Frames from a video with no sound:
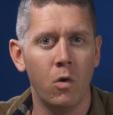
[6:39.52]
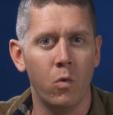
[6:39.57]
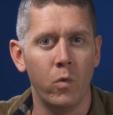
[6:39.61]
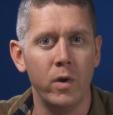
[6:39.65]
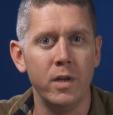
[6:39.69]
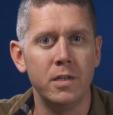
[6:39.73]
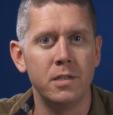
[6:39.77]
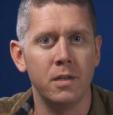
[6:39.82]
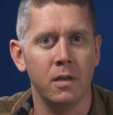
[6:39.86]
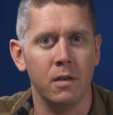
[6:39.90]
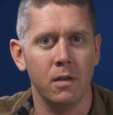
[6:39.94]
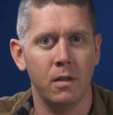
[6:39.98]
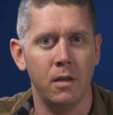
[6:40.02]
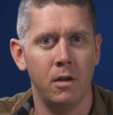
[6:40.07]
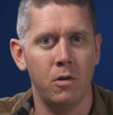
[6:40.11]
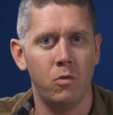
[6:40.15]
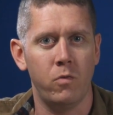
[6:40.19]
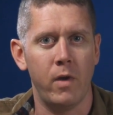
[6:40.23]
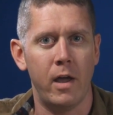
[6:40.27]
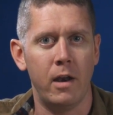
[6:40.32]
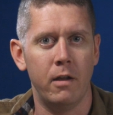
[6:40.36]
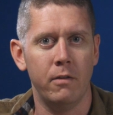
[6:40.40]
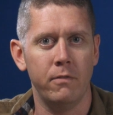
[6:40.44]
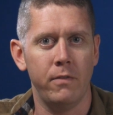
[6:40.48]
recently
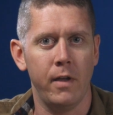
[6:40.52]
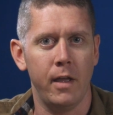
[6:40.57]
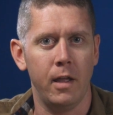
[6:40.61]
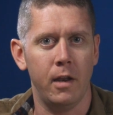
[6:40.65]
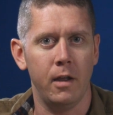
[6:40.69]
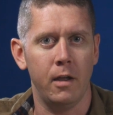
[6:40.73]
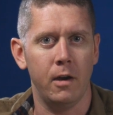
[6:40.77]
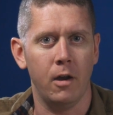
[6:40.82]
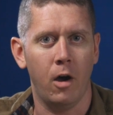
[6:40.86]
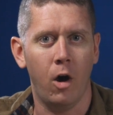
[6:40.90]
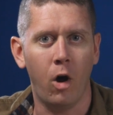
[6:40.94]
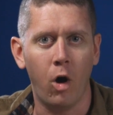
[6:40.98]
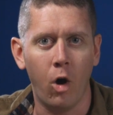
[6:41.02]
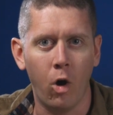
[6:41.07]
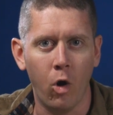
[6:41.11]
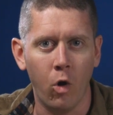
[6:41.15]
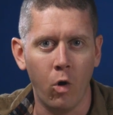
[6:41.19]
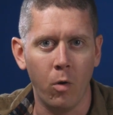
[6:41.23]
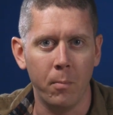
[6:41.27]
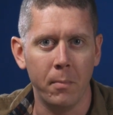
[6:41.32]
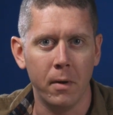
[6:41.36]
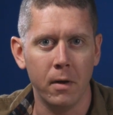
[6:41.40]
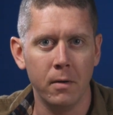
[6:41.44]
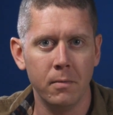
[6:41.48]
renovated
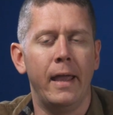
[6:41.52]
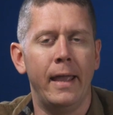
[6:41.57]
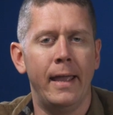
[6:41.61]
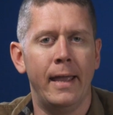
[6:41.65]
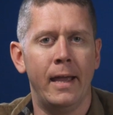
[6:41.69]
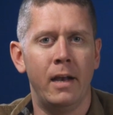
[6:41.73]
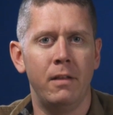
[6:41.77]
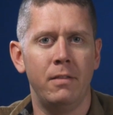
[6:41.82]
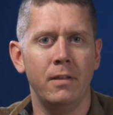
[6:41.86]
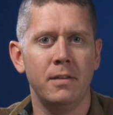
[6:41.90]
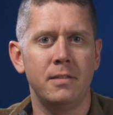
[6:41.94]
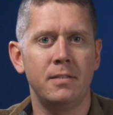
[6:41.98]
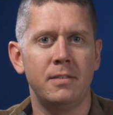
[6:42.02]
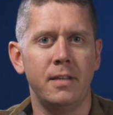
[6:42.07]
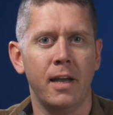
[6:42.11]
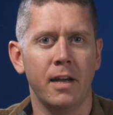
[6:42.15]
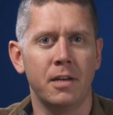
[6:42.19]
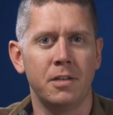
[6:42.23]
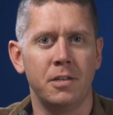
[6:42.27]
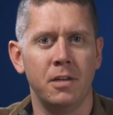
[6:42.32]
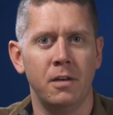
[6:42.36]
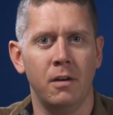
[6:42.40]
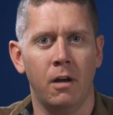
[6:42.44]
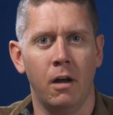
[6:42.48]
home. And this
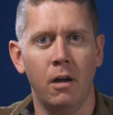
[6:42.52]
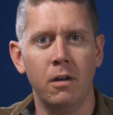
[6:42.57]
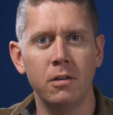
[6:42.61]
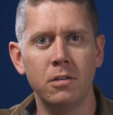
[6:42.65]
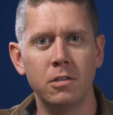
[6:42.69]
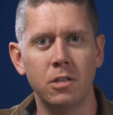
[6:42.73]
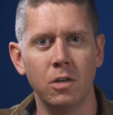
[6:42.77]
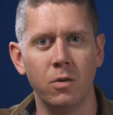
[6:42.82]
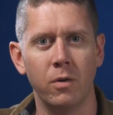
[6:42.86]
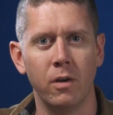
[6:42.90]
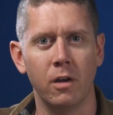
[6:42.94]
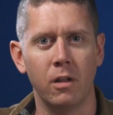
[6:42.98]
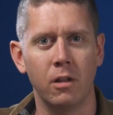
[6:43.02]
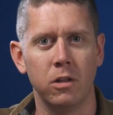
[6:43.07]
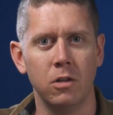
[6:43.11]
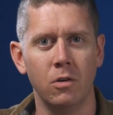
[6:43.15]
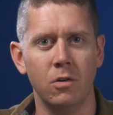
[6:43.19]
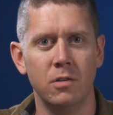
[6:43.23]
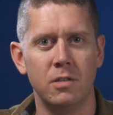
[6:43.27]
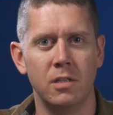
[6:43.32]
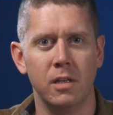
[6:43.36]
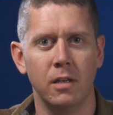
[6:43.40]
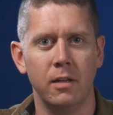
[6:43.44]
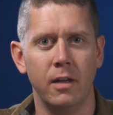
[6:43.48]
section also
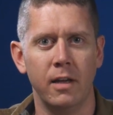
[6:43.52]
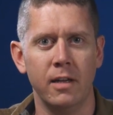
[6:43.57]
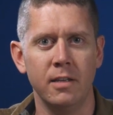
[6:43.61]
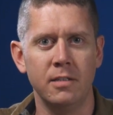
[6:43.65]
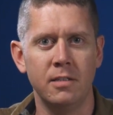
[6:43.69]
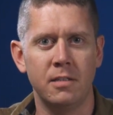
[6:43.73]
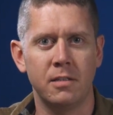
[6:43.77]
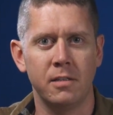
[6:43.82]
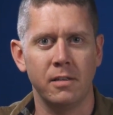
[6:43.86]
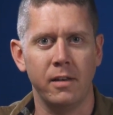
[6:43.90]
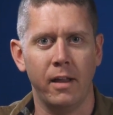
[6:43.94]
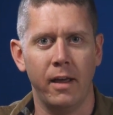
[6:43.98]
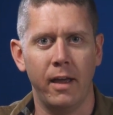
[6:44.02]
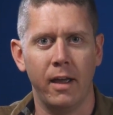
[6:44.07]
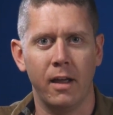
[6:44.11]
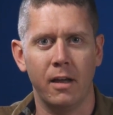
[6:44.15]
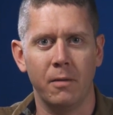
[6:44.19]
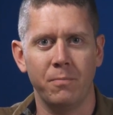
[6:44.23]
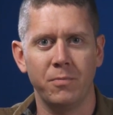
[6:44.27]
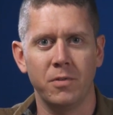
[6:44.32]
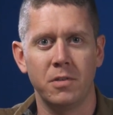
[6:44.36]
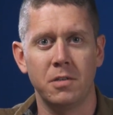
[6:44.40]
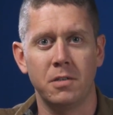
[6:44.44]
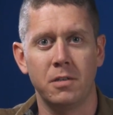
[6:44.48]
includes lists
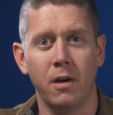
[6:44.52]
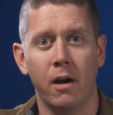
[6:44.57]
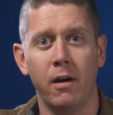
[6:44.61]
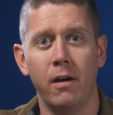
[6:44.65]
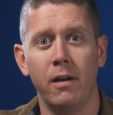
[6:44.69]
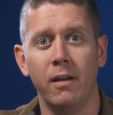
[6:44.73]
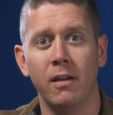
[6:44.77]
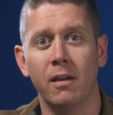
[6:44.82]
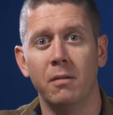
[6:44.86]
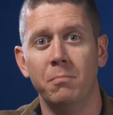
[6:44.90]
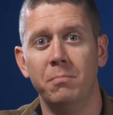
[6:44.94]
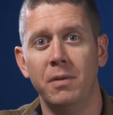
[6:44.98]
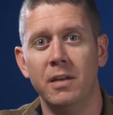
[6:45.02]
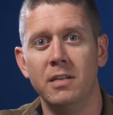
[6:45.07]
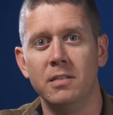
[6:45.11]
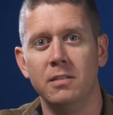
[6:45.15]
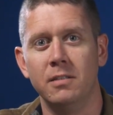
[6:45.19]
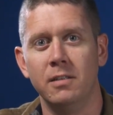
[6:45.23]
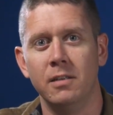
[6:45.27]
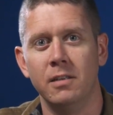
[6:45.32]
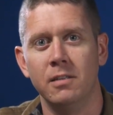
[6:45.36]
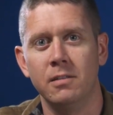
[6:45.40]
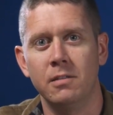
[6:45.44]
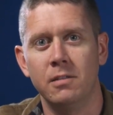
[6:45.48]
like starting a
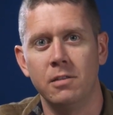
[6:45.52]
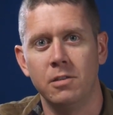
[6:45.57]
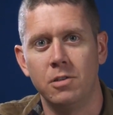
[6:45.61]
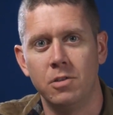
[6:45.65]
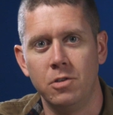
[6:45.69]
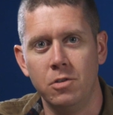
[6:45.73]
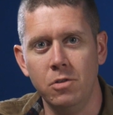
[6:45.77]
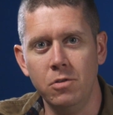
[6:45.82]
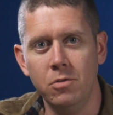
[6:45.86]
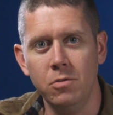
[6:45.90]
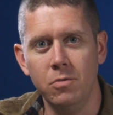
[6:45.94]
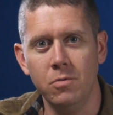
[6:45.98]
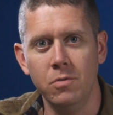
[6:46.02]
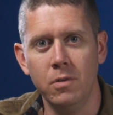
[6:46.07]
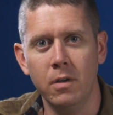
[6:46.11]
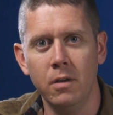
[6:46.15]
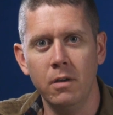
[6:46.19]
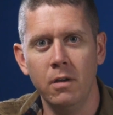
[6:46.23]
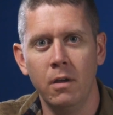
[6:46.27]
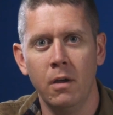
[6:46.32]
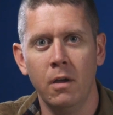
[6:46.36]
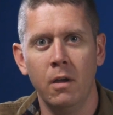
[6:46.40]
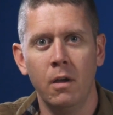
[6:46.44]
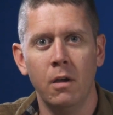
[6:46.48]
business
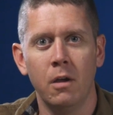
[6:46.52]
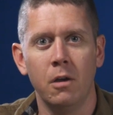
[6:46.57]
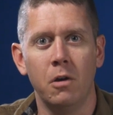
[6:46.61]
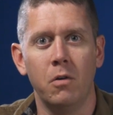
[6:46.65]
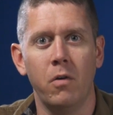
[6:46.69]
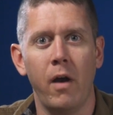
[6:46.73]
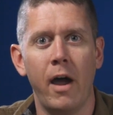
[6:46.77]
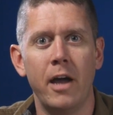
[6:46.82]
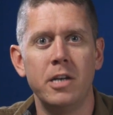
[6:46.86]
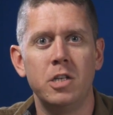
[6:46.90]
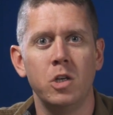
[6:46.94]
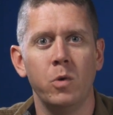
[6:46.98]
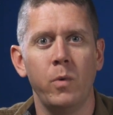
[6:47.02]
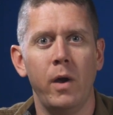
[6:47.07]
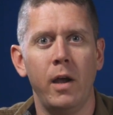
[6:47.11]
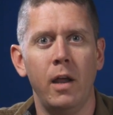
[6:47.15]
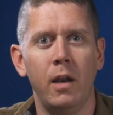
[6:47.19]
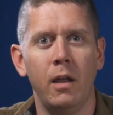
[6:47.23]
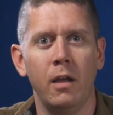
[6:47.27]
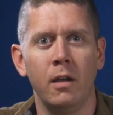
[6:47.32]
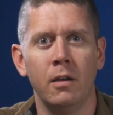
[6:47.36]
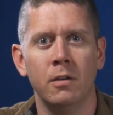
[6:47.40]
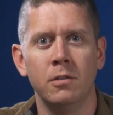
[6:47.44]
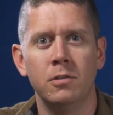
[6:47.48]
soon,
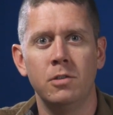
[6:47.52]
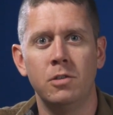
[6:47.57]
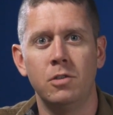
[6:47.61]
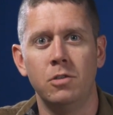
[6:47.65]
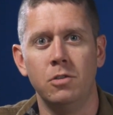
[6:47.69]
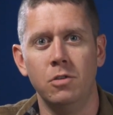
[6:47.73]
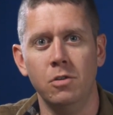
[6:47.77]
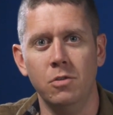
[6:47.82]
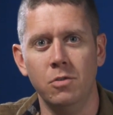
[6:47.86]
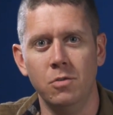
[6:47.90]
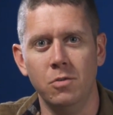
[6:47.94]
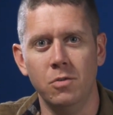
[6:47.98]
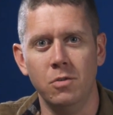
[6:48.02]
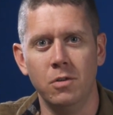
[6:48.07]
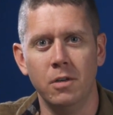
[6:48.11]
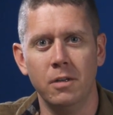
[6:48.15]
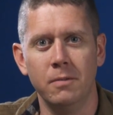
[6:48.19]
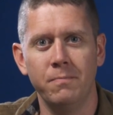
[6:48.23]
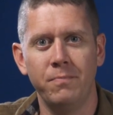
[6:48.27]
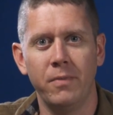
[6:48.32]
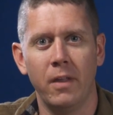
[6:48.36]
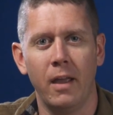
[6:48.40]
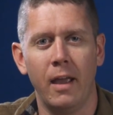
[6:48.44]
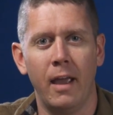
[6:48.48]
graduating
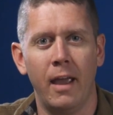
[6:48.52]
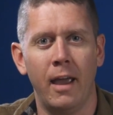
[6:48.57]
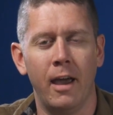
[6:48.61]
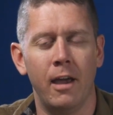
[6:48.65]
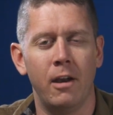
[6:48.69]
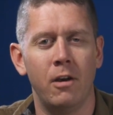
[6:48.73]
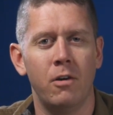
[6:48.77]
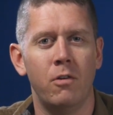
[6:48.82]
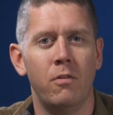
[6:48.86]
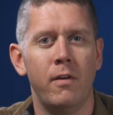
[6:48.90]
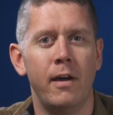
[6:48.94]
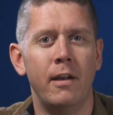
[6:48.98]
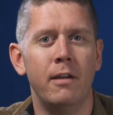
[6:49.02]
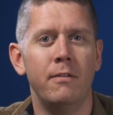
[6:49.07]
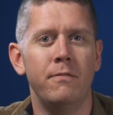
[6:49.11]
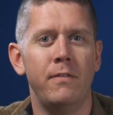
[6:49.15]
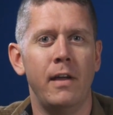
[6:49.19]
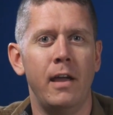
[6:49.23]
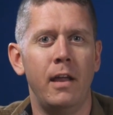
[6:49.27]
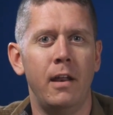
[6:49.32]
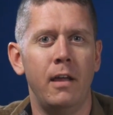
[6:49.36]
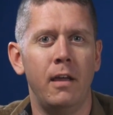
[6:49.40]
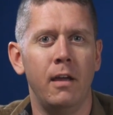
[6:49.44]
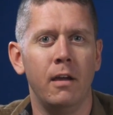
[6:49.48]
soon, and
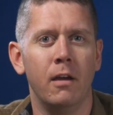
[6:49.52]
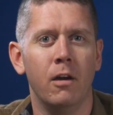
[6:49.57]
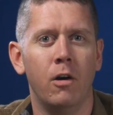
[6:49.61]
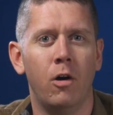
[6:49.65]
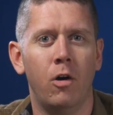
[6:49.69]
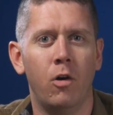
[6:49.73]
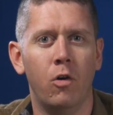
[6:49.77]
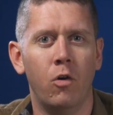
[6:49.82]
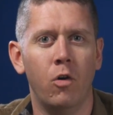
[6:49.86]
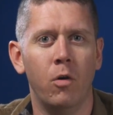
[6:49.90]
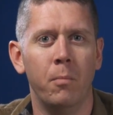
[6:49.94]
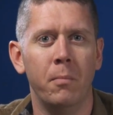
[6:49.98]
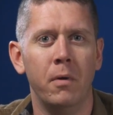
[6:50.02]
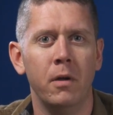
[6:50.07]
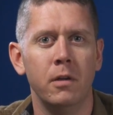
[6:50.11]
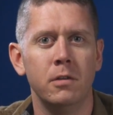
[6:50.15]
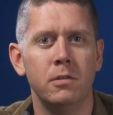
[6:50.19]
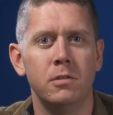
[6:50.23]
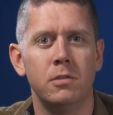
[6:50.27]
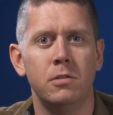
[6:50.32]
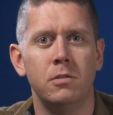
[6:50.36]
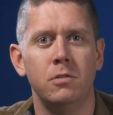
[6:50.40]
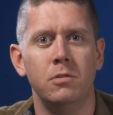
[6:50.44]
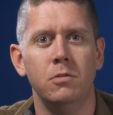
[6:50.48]
renovating home
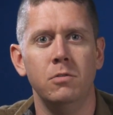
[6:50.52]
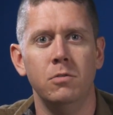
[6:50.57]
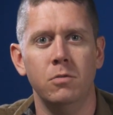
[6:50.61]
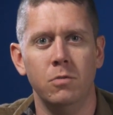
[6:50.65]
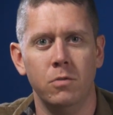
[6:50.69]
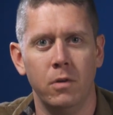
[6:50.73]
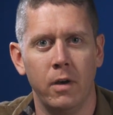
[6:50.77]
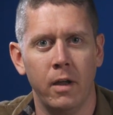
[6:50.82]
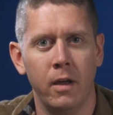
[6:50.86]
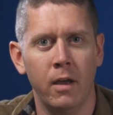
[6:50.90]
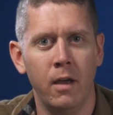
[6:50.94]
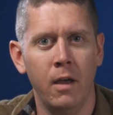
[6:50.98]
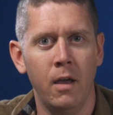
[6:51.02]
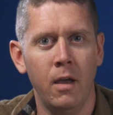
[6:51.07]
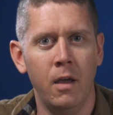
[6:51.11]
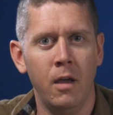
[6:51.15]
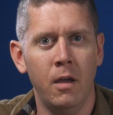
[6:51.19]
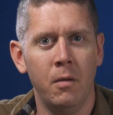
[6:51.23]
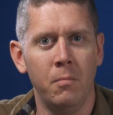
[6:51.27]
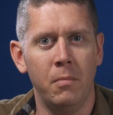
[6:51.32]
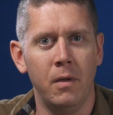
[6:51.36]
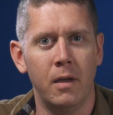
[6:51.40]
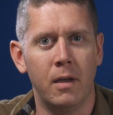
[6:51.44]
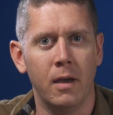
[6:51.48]
soon,
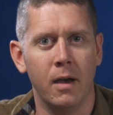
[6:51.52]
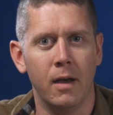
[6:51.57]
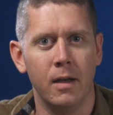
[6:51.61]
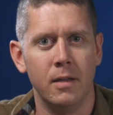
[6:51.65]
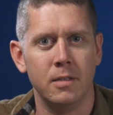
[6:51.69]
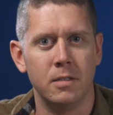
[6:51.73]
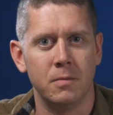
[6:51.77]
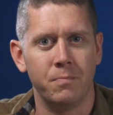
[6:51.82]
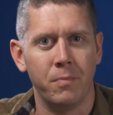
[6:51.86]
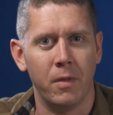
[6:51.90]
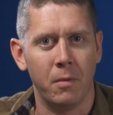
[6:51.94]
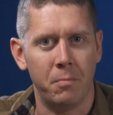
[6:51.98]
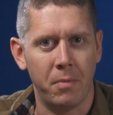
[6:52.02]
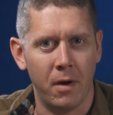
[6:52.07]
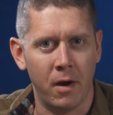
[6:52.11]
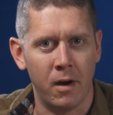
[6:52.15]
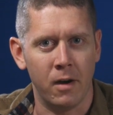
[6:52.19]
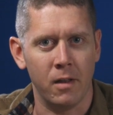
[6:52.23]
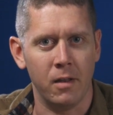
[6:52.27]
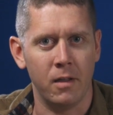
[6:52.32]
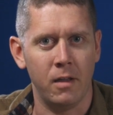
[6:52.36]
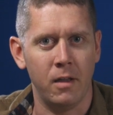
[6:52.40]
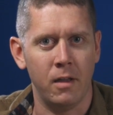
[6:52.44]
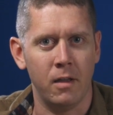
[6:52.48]
because
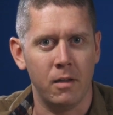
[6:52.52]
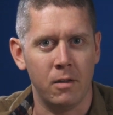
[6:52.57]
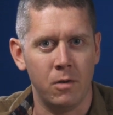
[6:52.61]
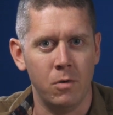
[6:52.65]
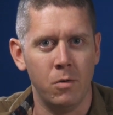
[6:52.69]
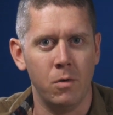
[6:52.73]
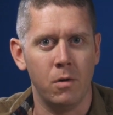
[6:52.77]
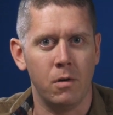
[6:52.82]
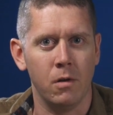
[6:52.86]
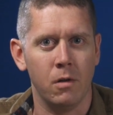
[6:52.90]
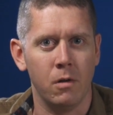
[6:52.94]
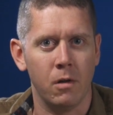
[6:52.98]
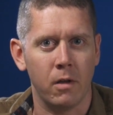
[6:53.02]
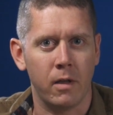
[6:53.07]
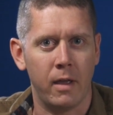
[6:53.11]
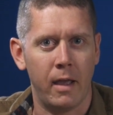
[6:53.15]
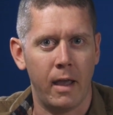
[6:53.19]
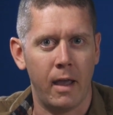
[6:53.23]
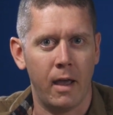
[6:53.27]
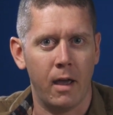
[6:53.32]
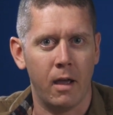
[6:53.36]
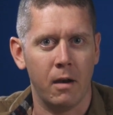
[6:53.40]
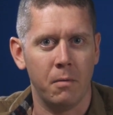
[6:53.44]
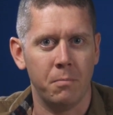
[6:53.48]
apparently Google
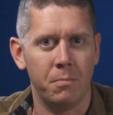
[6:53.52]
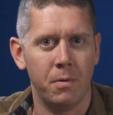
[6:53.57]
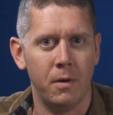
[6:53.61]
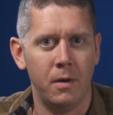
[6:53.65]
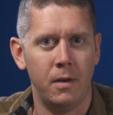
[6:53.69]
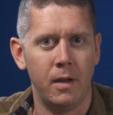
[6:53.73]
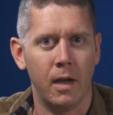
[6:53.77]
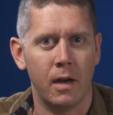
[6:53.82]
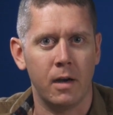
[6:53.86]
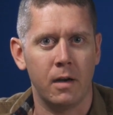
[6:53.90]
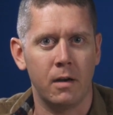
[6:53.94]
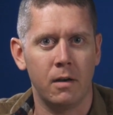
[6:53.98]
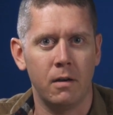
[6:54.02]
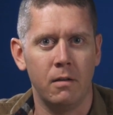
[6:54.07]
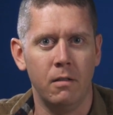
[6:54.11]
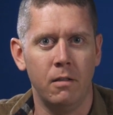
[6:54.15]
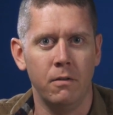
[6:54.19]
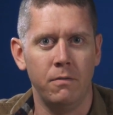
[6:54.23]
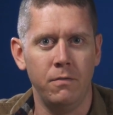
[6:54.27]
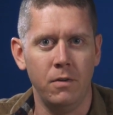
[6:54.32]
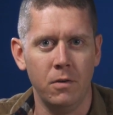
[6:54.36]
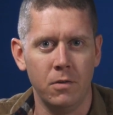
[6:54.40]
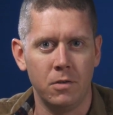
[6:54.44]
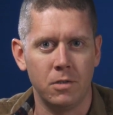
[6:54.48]
can
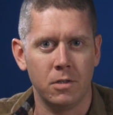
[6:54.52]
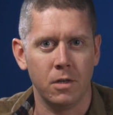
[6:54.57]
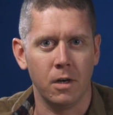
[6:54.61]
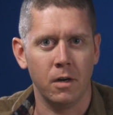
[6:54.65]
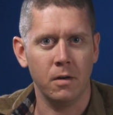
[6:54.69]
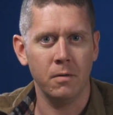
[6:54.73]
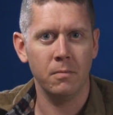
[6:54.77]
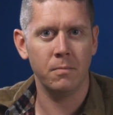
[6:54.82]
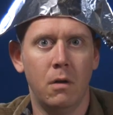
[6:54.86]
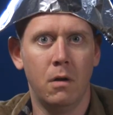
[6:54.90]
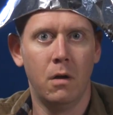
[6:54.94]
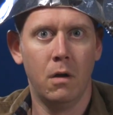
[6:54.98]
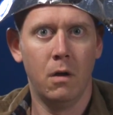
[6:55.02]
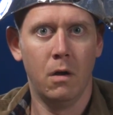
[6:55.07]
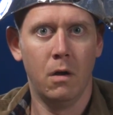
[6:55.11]
predict the future.